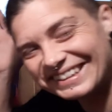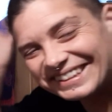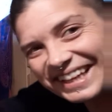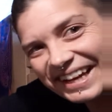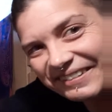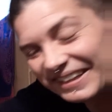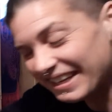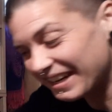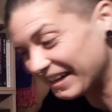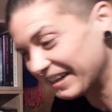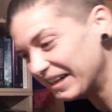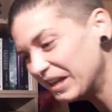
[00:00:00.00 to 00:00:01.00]
There we
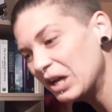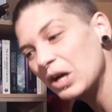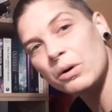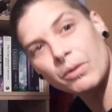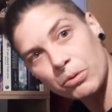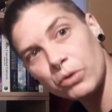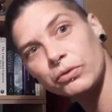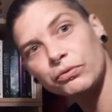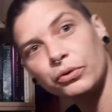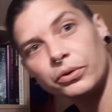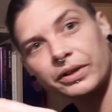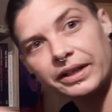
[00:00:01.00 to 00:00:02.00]
go. We're moving
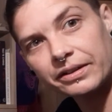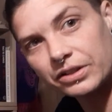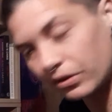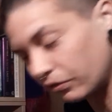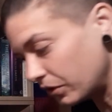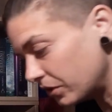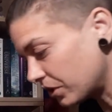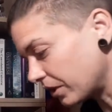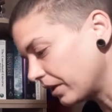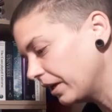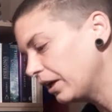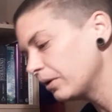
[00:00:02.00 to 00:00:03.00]
forward now into the future.
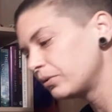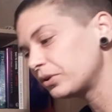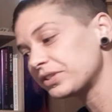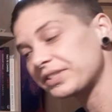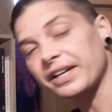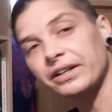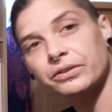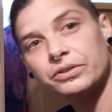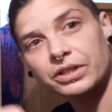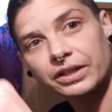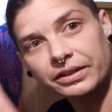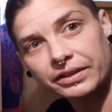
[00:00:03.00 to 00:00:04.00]
We've got the sacral
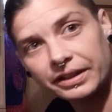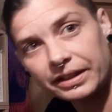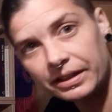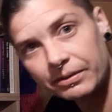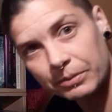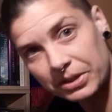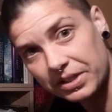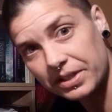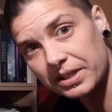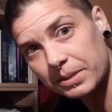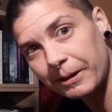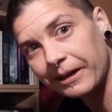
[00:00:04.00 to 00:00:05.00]
chakra here, which is in
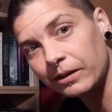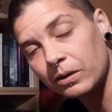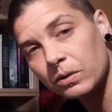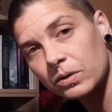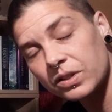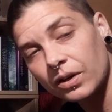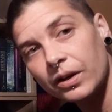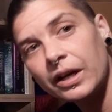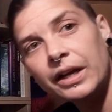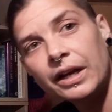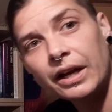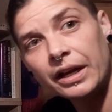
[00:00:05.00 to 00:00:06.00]
its power also.
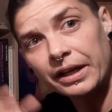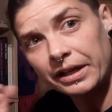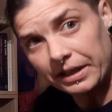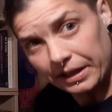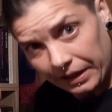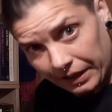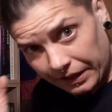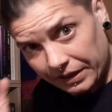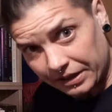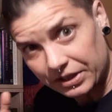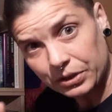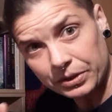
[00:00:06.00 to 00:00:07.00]

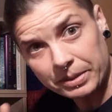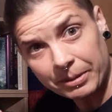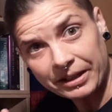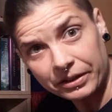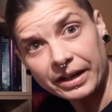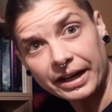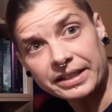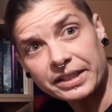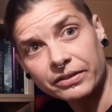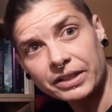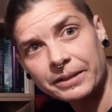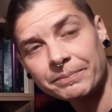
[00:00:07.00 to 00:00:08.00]
This talks about
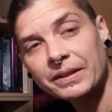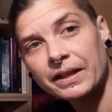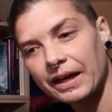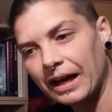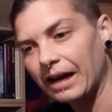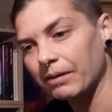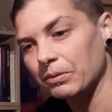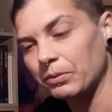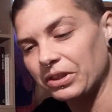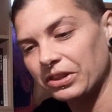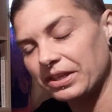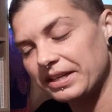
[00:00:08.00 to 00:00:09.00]
creativity, uh,
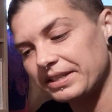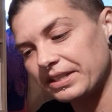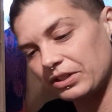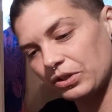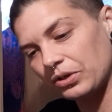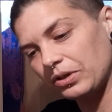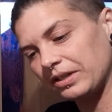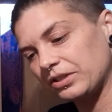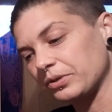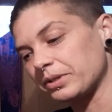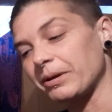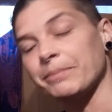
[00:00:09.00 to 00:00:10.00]
with these two, it
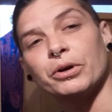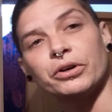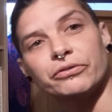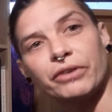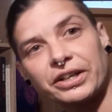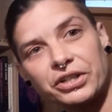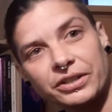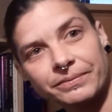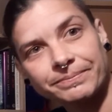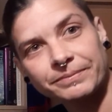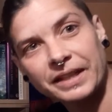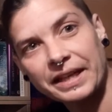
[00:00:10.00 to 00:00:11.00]
talks about motivation,
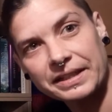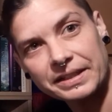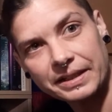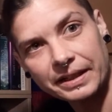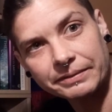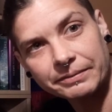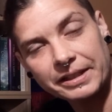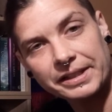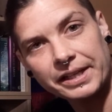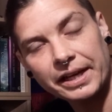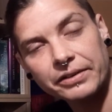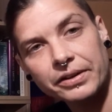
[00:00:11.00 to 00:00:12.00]
getting it done,
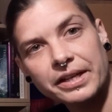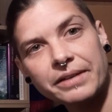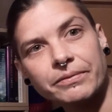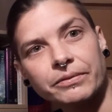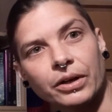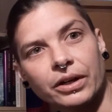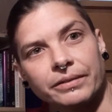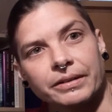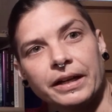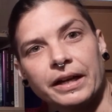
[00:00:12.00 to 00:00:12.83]
integrity, right?